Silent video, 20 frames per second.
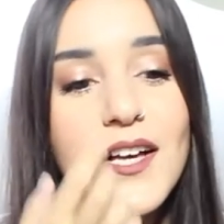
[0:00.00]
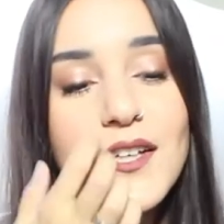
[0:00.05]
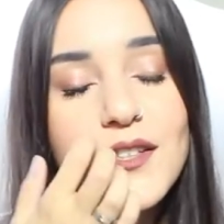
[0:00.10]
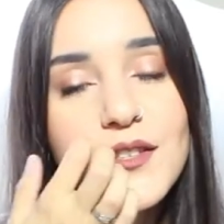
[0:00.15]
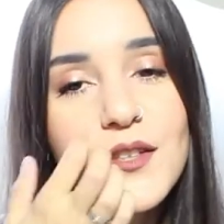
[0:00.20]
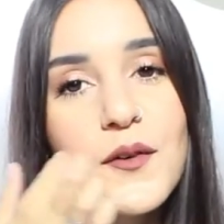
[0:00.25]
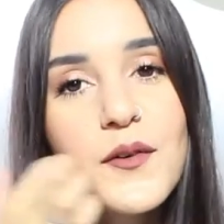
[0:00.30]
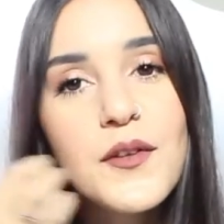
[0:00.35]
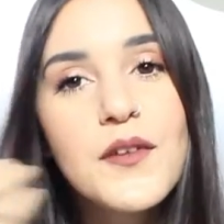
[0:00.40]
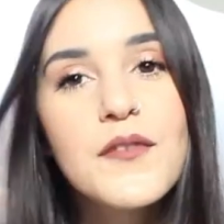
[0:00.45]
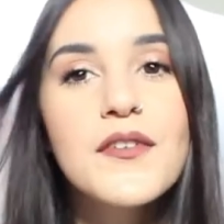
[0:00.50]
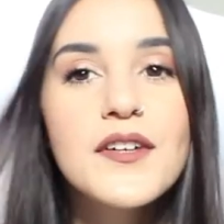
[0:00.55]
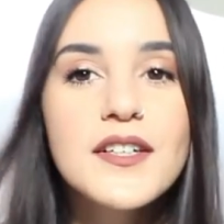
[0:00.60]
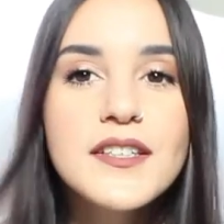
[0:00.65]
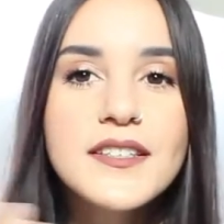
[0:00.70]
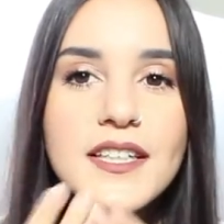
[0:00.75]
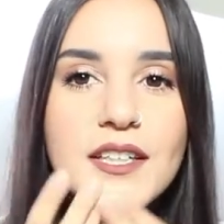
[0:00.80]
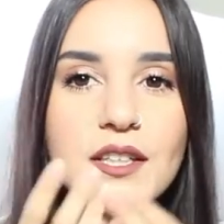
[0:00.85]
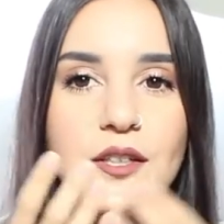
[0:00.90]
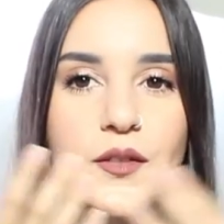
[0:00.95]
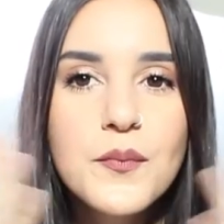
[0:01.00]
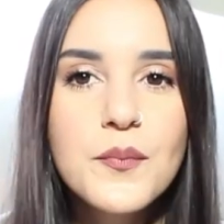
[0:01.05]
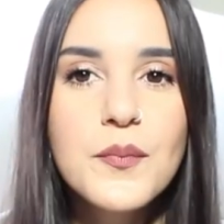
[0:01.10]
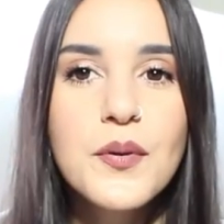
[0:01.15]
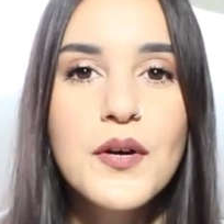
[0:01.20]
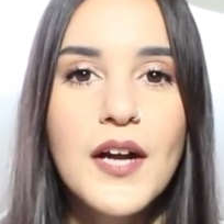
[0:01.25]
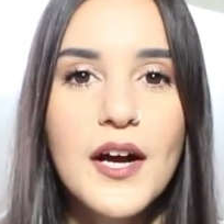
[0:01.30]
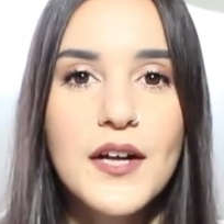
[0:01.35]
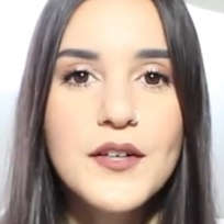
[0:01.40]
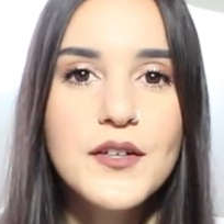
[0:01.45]
So the first thing you
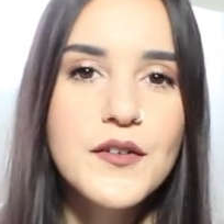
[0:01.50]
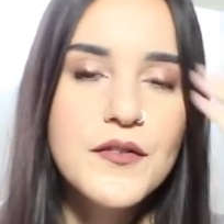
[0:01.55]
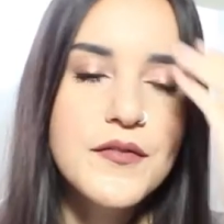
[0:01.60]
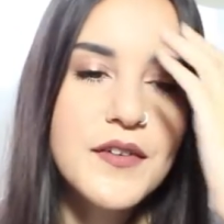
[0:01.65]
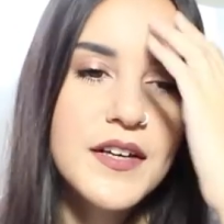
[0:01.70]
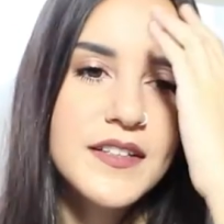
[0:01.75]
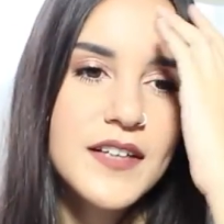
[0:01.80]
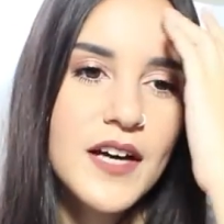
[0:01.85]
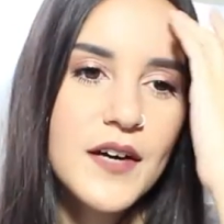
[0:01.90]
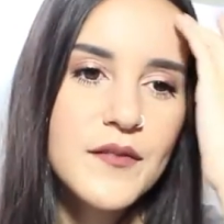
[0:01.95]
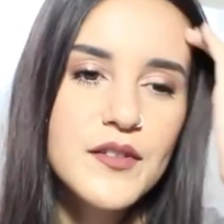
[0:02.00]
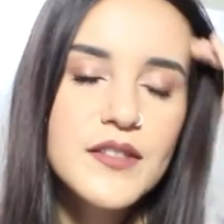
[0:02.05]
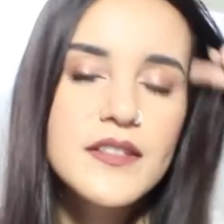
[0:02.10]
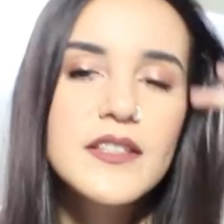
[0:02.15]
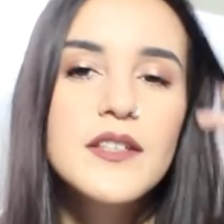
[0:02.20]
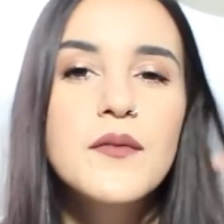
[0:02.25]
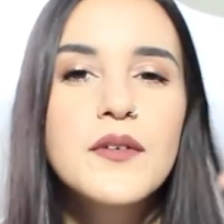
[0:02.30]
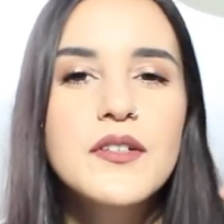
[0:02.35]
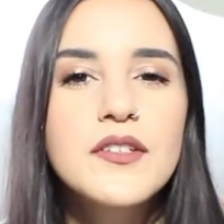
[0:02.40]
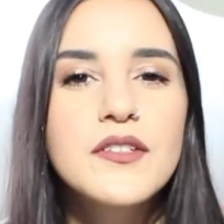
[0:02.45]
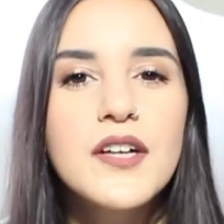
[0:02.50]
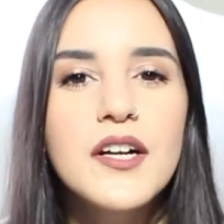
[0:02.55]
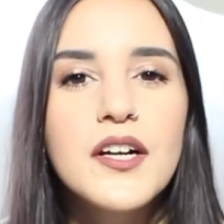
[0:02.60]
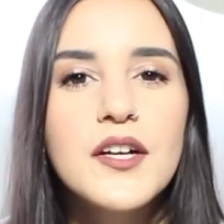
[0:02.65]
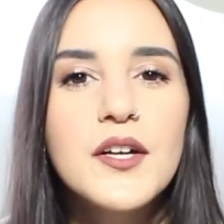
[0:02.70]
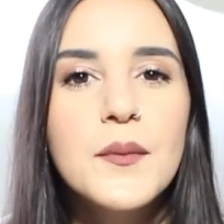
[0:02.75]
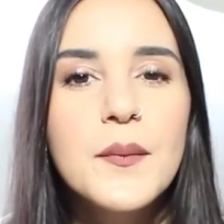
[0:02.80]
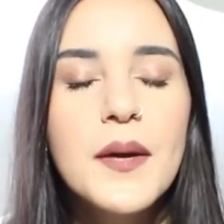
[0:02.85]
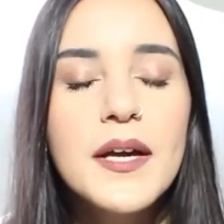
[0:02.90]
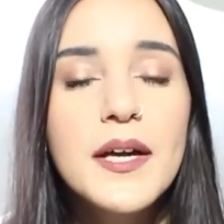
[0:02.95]
put on your face, obviously, when
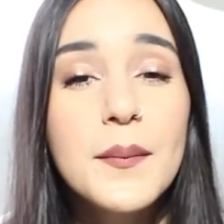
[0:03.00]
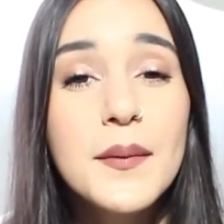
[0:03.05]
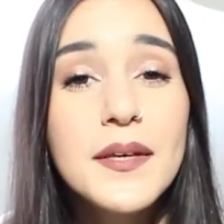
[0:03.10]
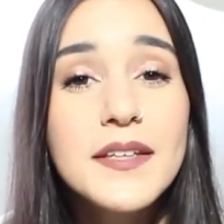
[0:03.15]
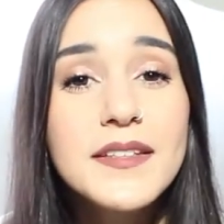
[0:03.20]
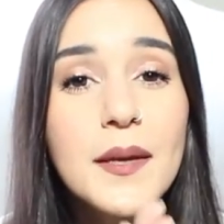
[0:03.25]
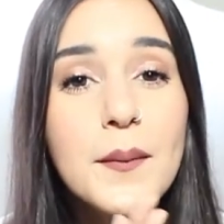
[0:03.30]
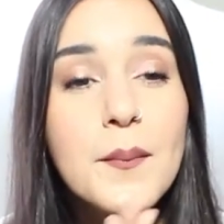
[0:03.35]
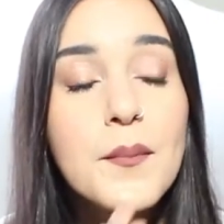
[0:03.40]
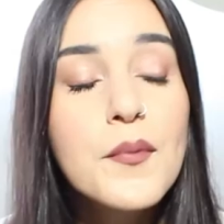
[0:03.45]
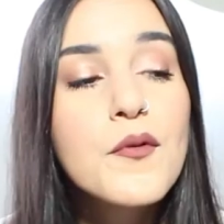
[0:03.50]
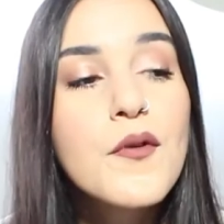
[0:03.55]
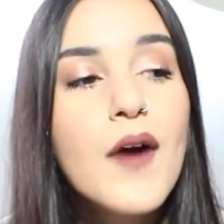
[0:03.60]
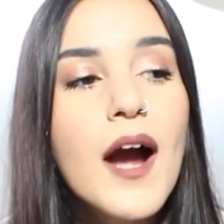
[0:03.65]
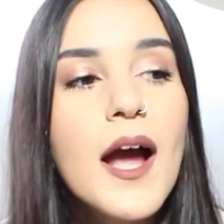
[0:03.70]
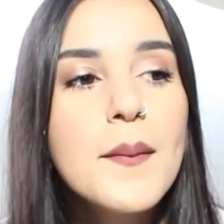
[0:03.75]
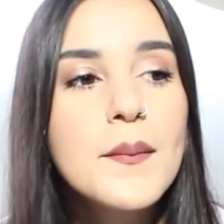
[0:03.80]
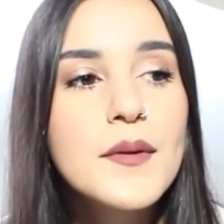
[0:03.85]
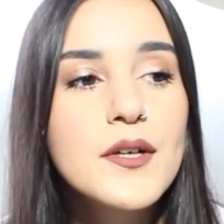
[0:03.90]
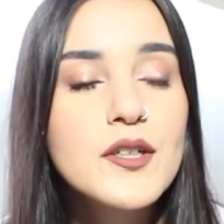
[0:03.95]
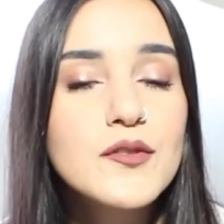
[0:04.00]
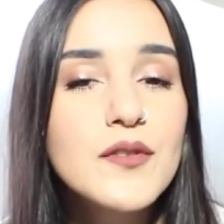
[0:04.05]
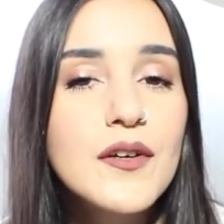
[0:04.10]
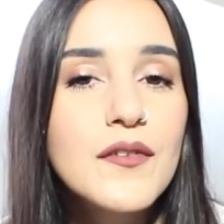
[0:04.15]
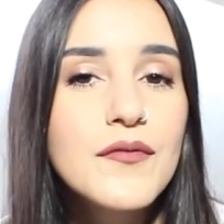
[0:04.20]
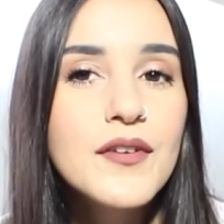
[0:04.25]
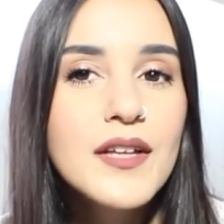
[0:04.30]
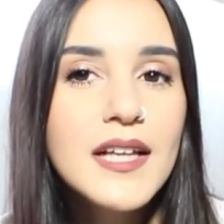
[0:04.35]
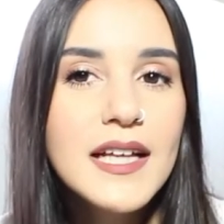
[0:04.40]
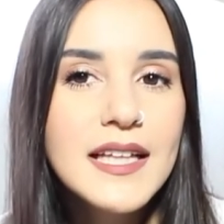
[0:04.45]
starting your makeup is a primer. So
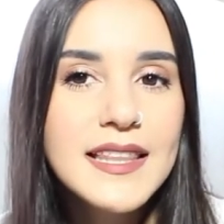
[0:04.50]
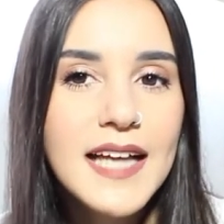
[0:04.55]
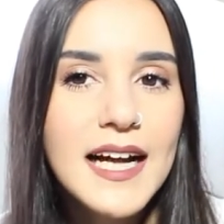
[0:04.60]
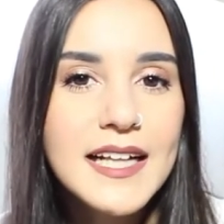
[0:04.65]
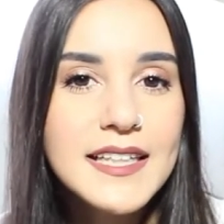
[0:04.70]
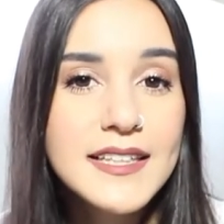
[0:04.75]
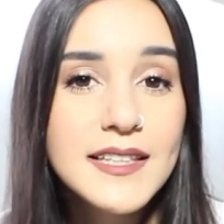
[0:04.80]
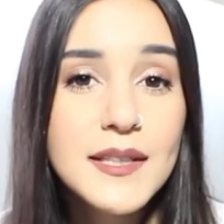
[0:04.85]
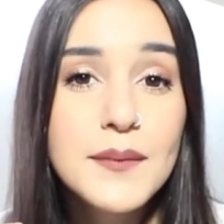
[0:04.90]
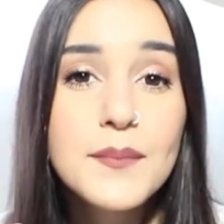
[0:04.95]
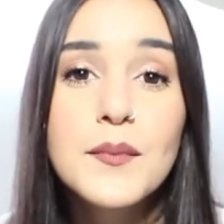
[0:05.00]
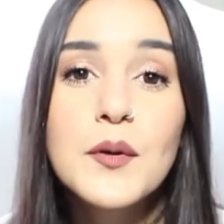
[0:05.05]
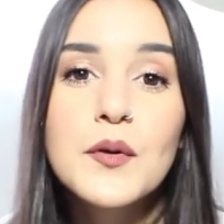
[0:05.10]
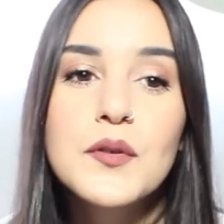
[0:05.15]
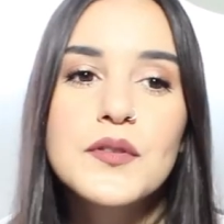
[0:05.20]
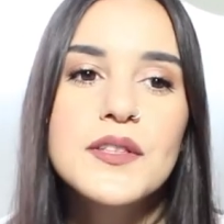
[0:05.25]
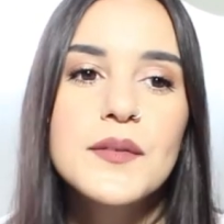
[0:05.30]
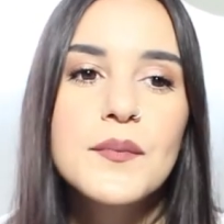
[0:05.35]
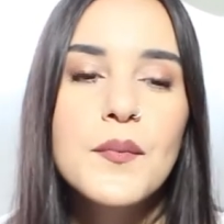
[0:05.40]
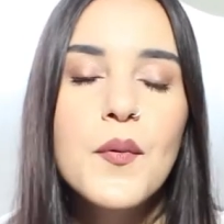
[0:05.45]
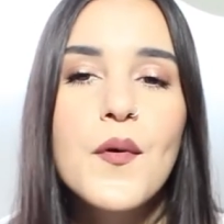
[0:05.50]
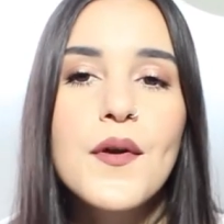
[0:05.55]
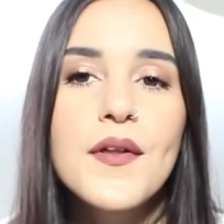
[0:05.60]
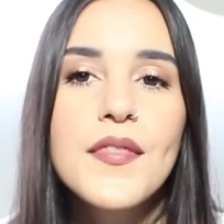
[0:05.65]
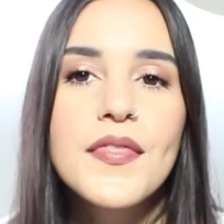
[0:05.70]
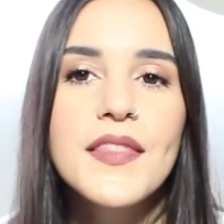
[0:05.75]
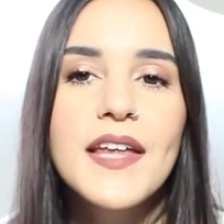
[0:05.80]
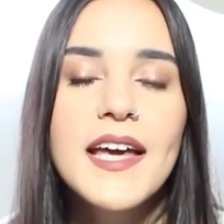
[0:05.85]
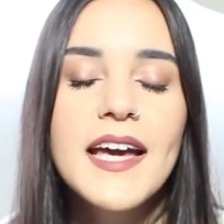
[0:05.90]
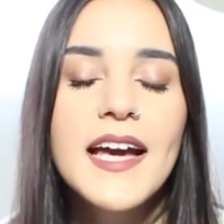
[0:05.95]
I feel like that's the most
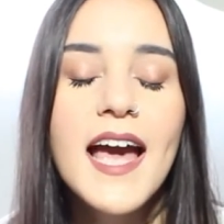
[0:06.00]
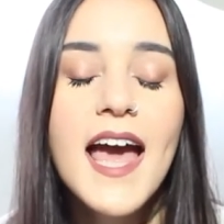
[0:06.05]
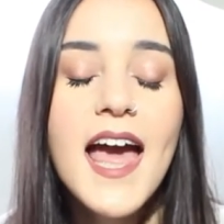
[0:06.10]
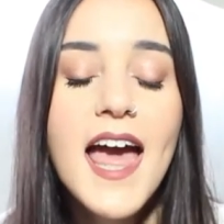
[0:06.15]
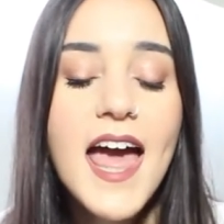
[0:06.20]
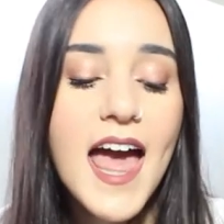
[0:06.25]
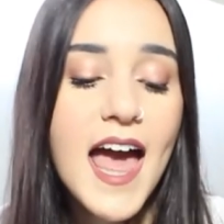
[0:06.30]
important thing.